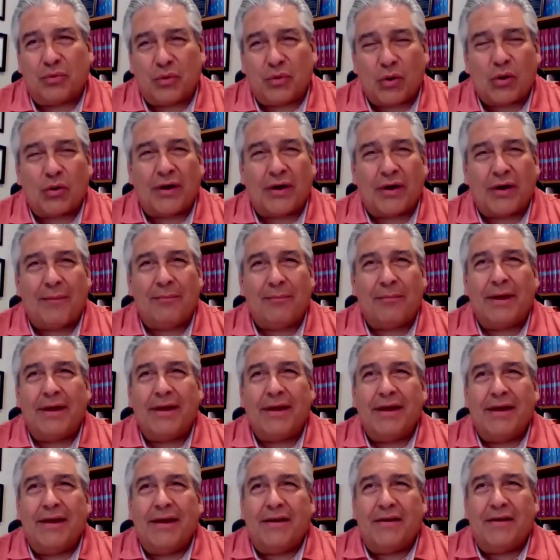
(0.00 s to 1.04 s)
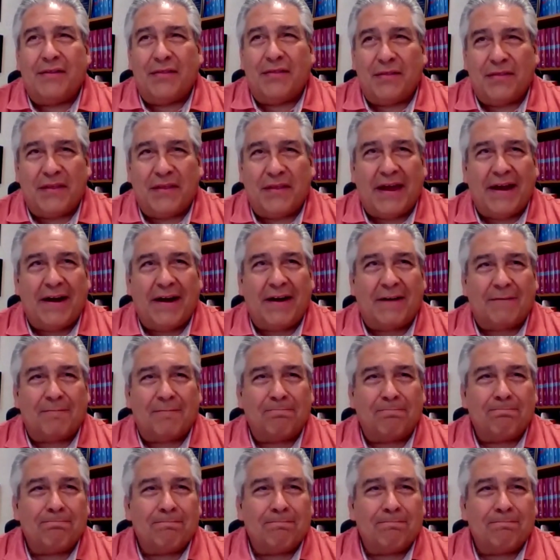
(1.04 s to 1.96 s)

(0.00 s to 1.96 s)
program there.